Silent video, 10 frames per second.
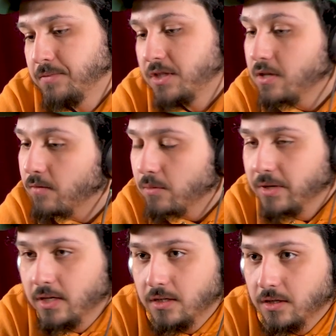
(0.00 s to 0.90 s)

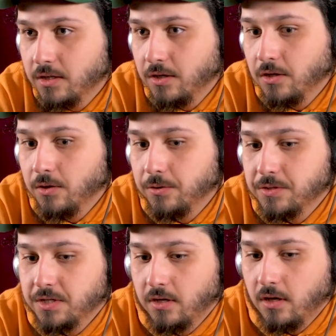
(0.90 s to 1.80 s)
government, you're
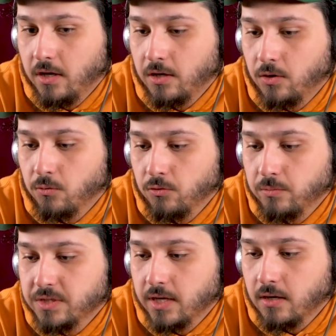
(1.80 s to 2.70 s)
seeing
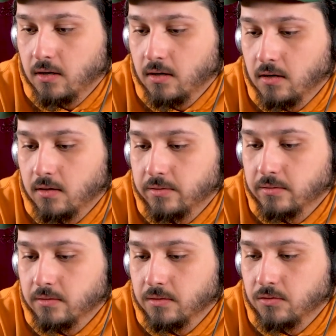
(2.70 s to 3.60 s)
groups that are
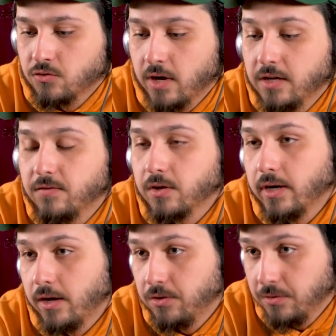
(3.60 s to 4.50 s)
trying to figure
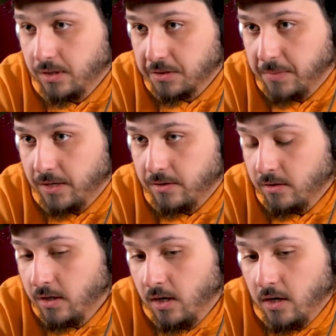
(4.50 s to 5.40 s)
out how to do things
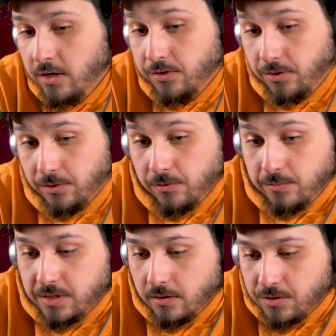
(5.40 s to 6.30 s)
better. There are
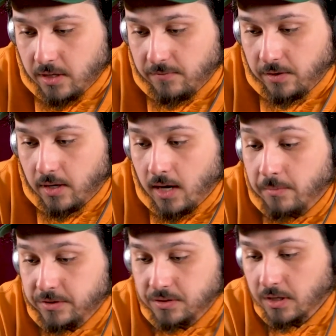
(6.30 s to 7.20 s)
groups that are trying to figure out how
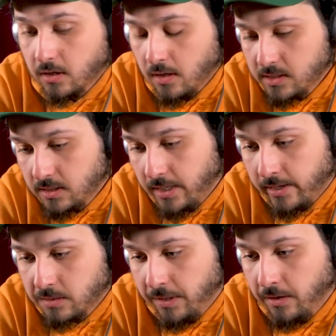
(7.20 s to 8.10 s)
much it's going to cost the
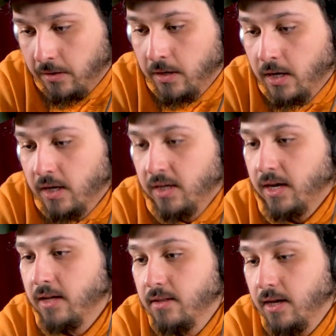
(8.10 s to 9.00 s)
taxpayer.
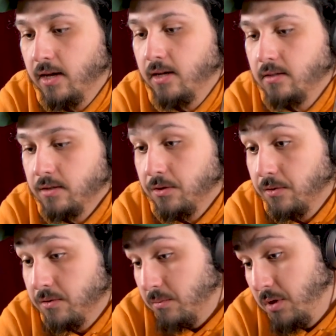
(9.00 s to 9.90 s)
And then,
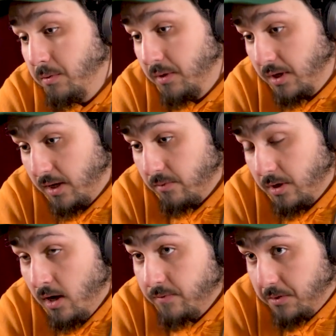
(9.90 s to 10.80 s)
there's the people in the
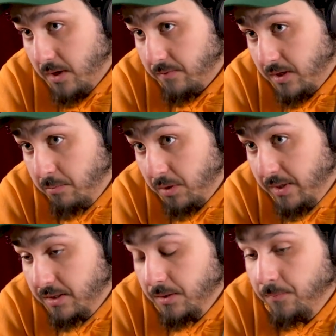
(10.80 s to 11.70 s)
government office who have to
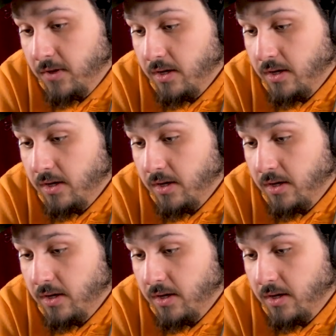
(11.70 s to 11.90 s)
implement it.